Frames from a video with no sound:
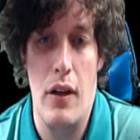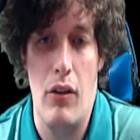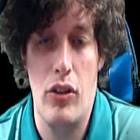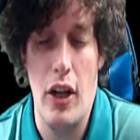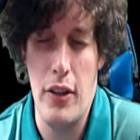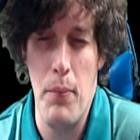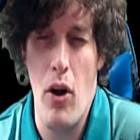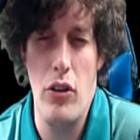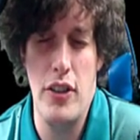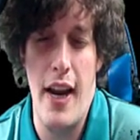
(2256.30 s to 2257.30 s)
I'll cut them
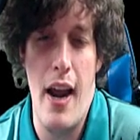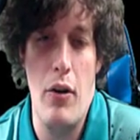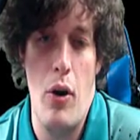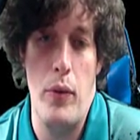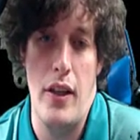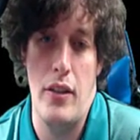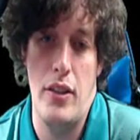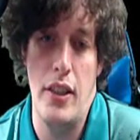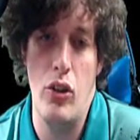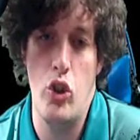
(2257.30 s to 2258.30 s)
all down with a
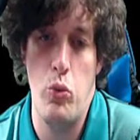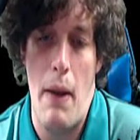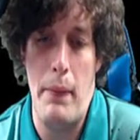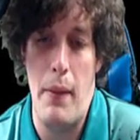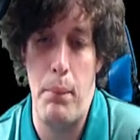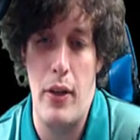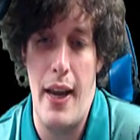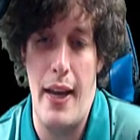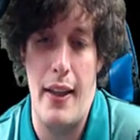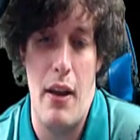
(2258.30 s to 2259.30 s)
single swipe of the
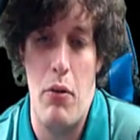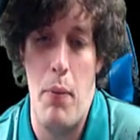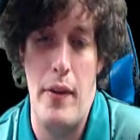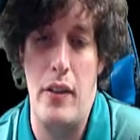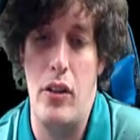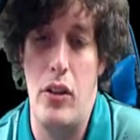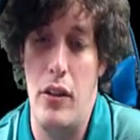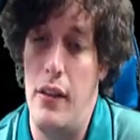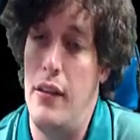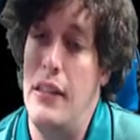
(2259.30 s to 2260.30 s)
blade, and then we'll be
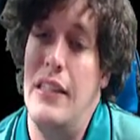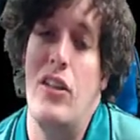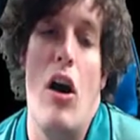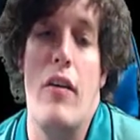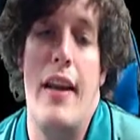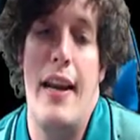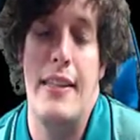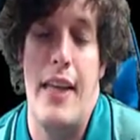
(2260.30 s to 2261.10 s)
calling it a